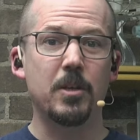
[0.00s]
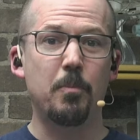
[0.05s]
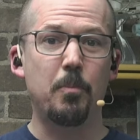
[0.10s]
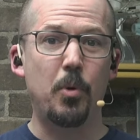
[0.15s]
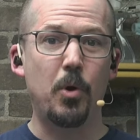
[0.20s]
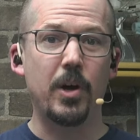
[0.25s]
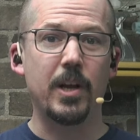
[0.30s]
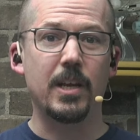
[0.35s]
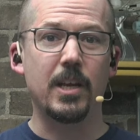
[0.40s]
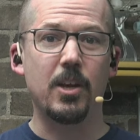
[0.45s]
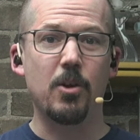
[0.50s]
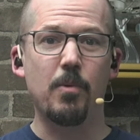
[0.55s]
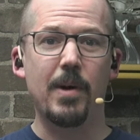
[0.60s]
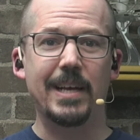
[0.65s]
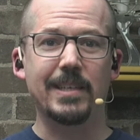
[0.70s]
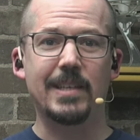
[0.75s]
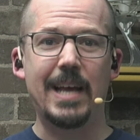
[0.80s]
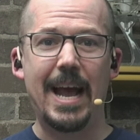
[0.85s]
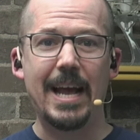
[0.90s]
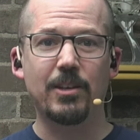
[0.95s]
to put
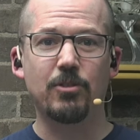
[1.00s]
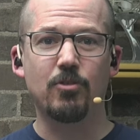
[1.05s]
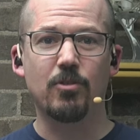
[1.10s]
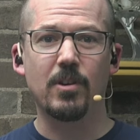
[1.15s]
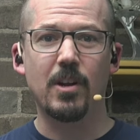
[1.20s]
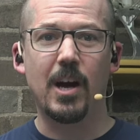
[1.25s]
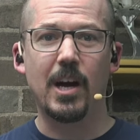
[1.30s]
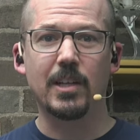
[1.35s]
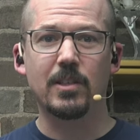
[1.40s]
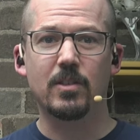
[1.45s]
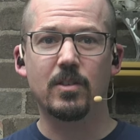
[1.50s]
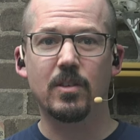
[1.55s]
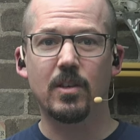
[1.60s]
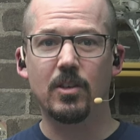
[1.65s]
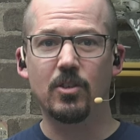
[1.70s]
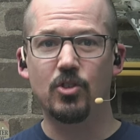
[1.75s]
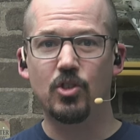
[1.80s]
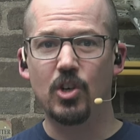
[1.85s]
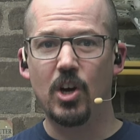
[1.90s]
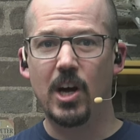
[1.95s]
U.S. astronauts
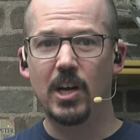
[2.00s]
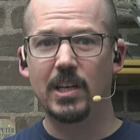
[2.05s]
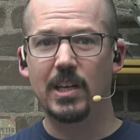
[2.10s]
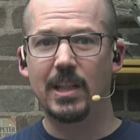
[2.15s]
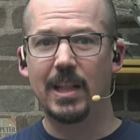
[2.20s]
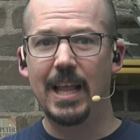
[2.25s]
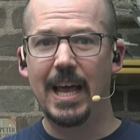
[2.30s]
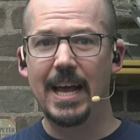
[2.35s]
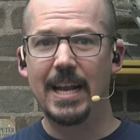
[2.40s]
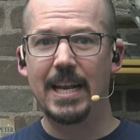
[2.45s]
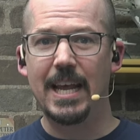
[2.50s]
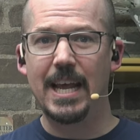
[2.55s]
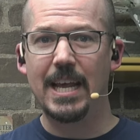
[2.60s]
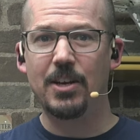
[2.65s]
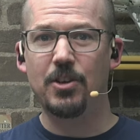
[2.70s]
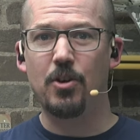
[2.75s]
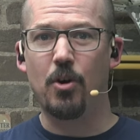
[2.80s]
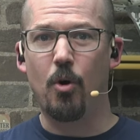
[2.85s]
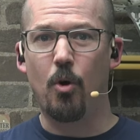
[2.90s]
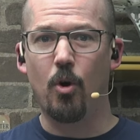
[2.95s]
John Glenn
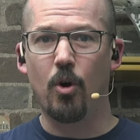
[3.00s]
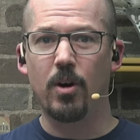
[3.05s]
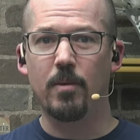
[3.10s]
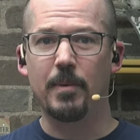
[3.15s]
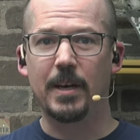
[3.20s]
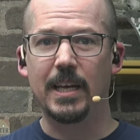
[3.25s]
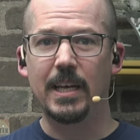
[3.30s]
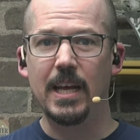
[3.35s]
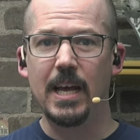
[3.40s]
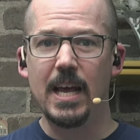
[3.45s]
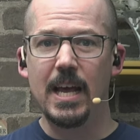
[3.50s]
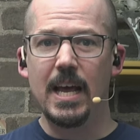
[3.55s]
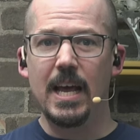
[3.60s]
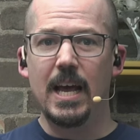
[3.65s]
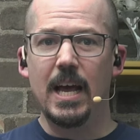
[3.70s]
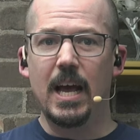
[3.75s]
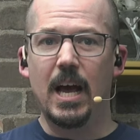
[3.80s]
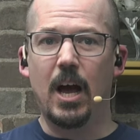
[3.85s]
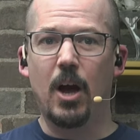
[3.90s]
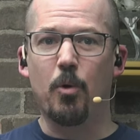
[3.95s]
into orbit
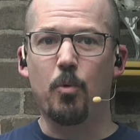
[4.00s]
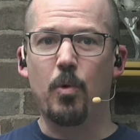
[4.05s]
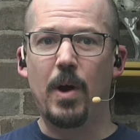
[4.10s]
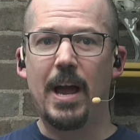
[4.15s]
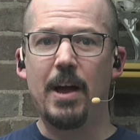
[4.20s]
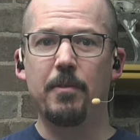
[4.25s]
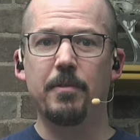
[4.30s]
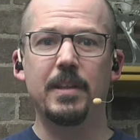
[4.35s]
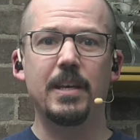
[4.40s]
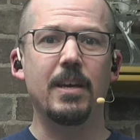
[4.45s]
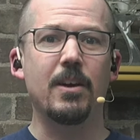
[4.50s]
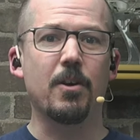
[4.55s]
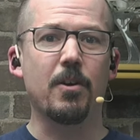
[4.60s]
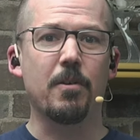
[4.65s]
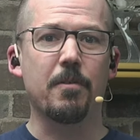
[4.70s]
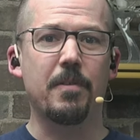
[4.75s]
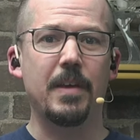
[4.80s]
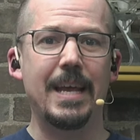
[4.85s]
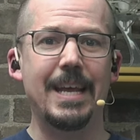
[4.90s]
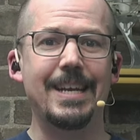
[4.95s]
around the
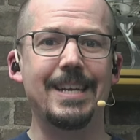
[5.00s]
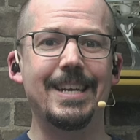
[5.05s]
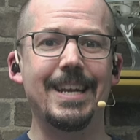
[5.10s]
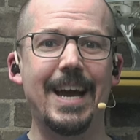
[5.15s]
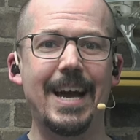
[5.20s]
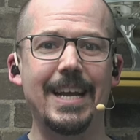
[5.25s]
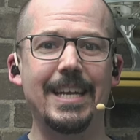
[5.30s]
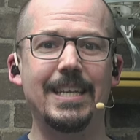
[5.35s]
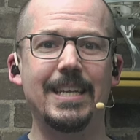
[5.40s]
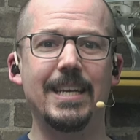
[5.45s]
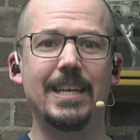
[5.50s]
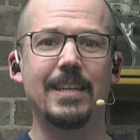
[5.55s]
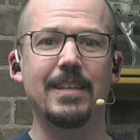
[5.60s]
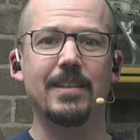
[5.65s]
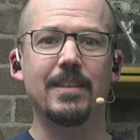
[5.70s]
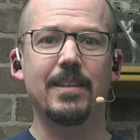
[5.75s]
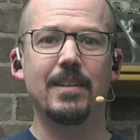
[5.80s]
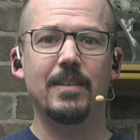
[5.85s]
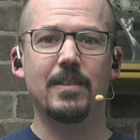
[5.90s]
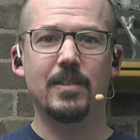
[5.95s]
Earth in
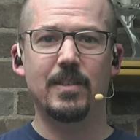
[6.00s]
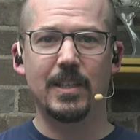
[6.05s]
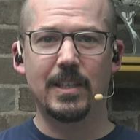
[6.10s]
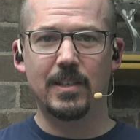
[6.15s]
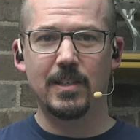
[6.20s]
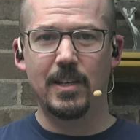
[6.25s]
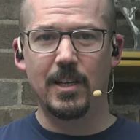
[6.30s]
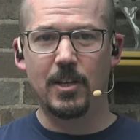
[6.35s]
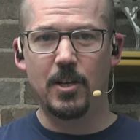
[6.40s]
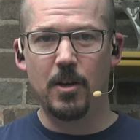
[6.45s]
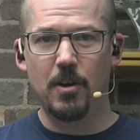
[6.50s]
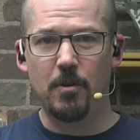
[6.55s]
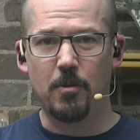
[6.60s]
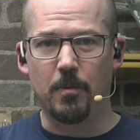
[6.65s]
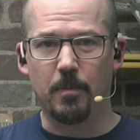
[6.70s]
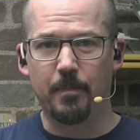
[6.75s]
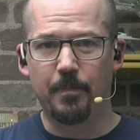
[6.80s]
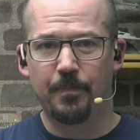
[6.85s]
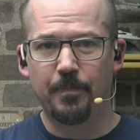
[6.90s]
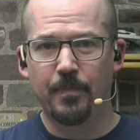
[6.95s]
1962.
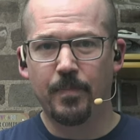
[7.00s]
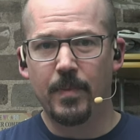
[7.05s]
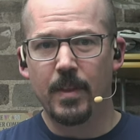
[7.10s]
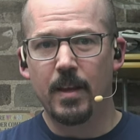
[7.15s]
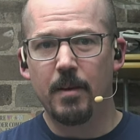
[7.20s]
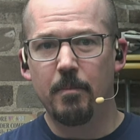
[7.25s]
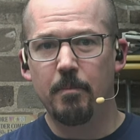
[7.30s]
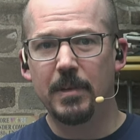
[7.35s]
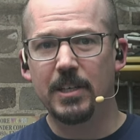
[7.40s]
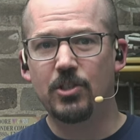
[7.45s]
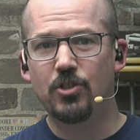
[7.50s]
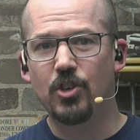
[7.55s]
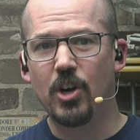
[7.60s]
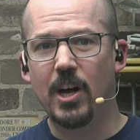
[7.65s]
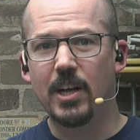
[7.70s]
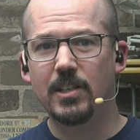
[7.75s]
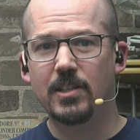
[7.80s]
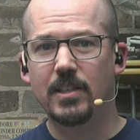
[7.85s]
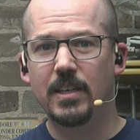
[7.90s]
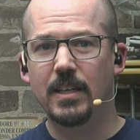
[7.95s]
Miss
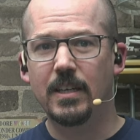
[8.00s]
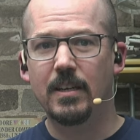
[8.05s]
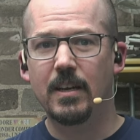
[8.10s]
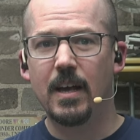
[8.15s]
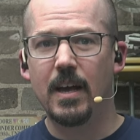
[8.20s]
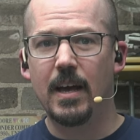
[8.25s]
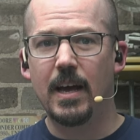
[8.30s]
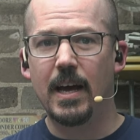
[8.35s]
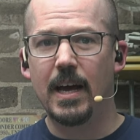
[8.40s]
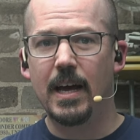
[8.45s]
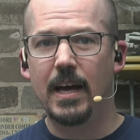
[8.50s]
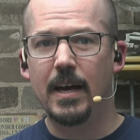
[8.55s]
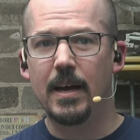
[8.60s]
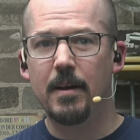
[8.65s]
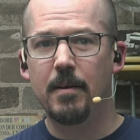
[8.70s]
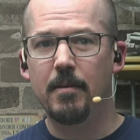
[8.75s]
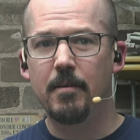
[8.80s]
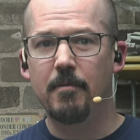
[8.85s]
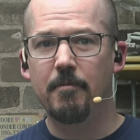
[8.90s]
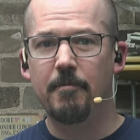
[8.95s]
Johnston
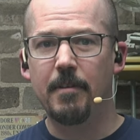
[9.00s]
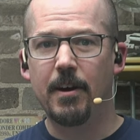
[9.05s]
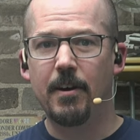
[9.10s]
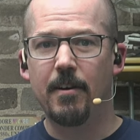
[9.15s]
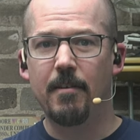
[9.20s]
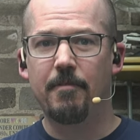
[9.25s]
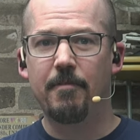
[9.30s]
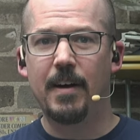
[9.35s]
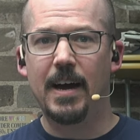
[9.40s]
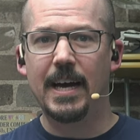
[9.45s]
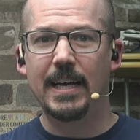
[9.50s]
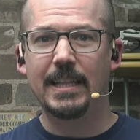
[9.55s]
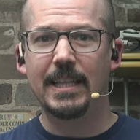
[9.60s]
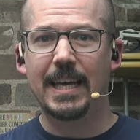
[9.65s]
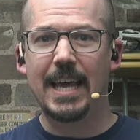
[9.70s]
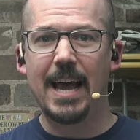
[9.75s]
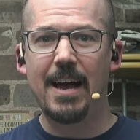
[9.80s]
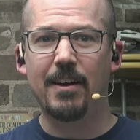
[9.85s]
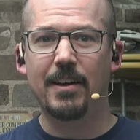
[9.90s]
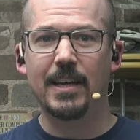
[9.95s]
uh, verified the
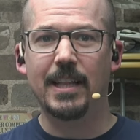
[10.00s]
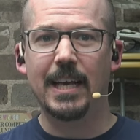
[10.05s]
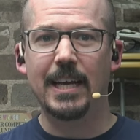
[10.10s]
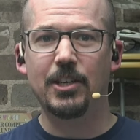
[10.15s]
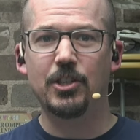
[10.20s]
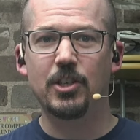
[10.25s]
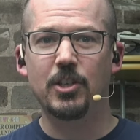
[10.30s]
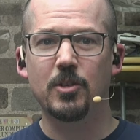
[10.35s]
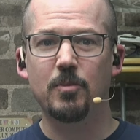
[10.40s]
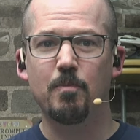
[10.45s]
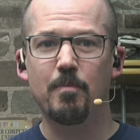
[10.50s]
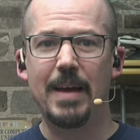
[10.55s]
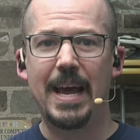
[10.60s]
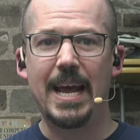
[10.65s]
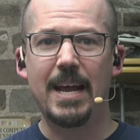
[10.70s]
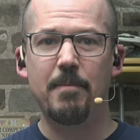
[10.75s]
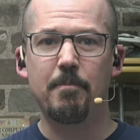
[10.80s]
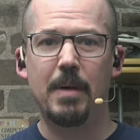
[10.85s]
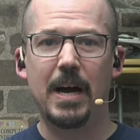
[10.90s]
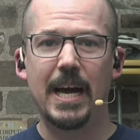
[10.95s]
calculations
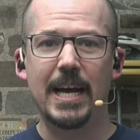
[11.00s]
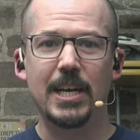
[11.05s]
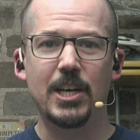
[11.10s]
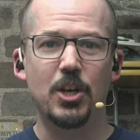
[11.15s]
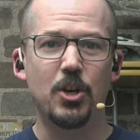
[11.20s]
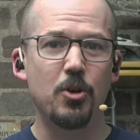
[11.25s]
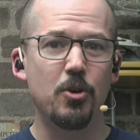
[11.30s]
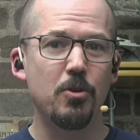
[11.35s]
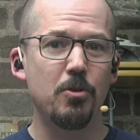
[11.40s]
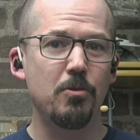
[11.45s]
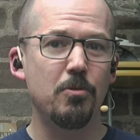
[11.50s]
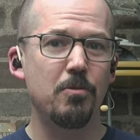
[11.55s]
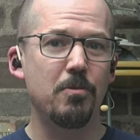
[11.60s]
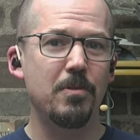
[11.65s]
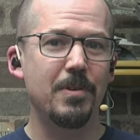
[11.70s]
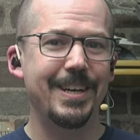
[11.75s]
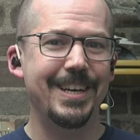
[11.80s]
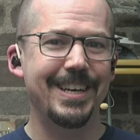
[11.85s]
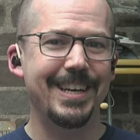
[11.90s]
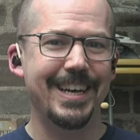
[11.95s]
made by
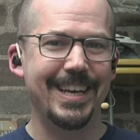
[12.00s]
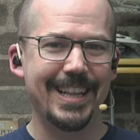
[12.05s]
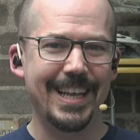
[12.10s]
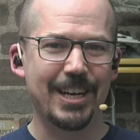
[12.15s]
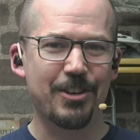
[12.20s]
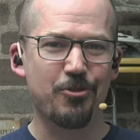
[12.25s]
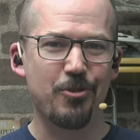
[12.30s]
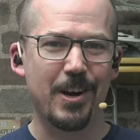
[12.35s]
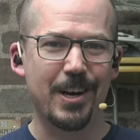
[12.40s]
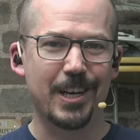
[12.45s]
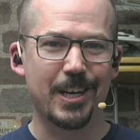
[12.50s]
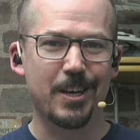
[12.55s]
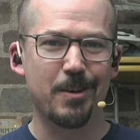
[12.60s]
new electronic